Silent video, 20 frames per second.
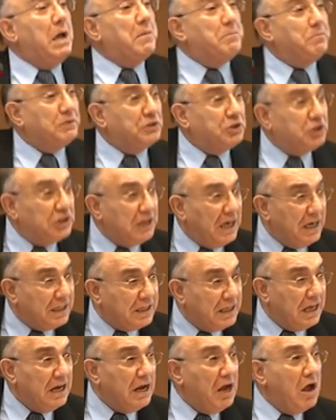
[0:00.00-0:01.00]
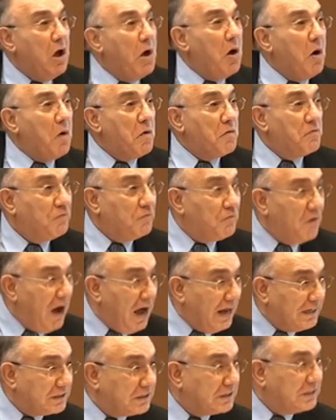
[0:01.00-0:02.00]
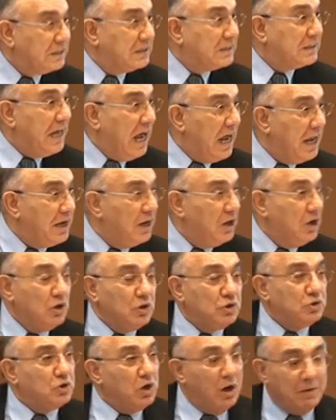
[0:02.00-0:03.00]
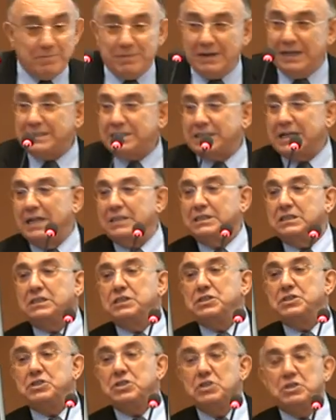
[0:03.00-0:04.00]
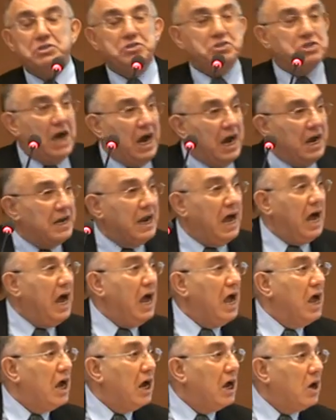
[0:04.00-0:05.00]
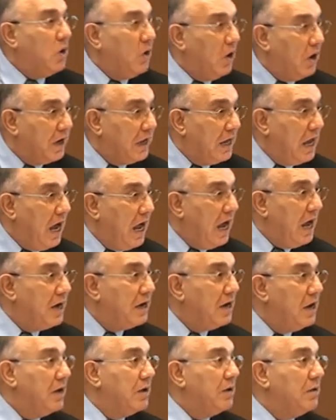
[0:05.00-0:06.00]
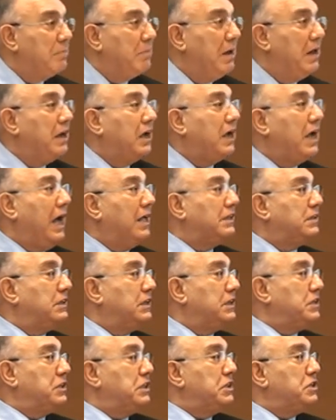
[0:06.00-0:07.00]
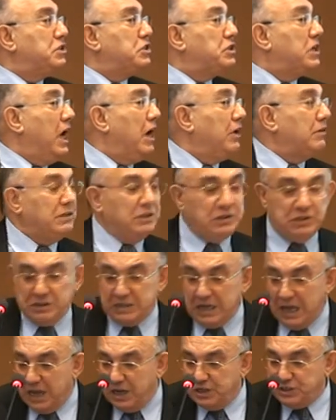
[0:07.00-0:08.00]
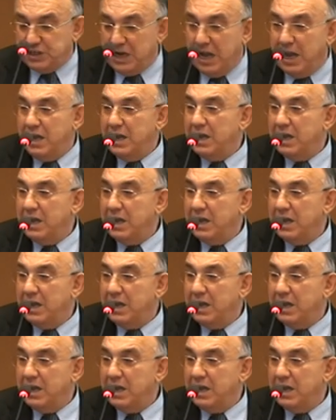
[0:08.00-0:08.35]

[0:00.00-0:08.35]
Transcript: appreciating faster than surplus countries, China, Korea, and many countries in Southeast Asia.